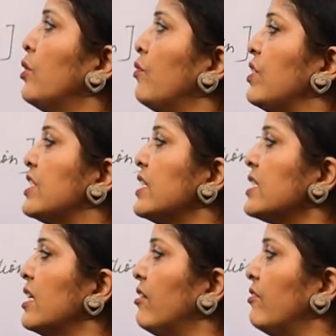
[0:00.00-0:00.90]
which
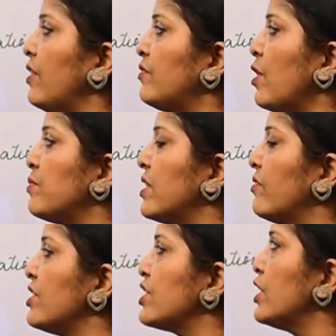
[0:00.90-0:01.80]
is 5th
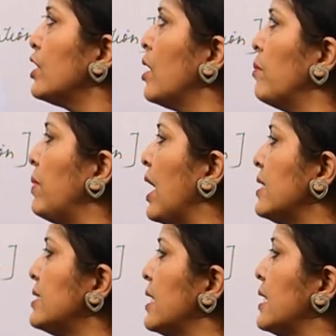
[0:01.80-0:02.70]
observation
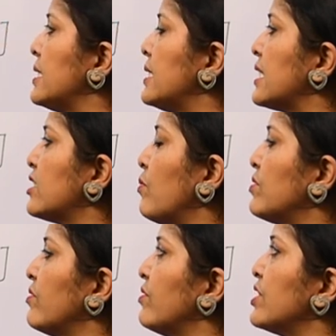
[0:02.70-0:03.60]
plus 6th
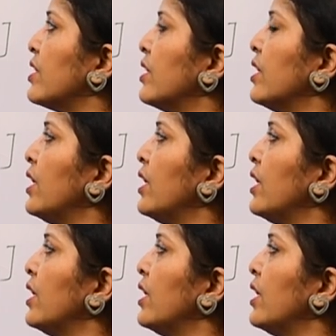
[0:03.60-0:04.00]
observation.